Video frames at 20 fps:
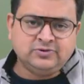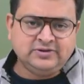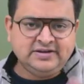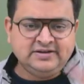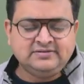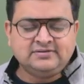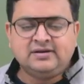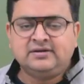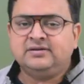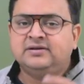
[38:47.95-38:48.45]
So
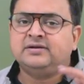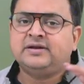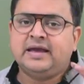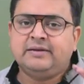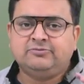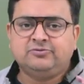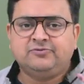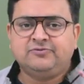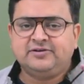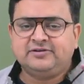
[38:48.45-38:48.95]
these are the
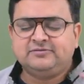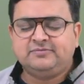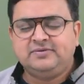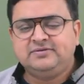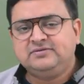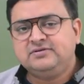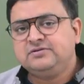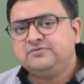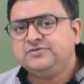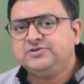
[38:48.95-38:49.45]
types of
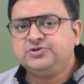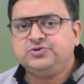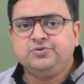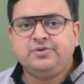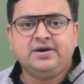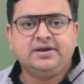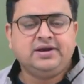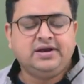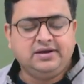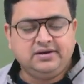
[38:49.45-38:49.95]
expenses which you
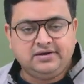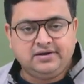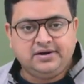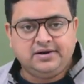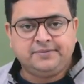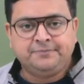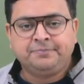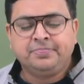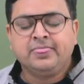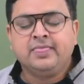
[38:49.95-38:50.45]
can incur.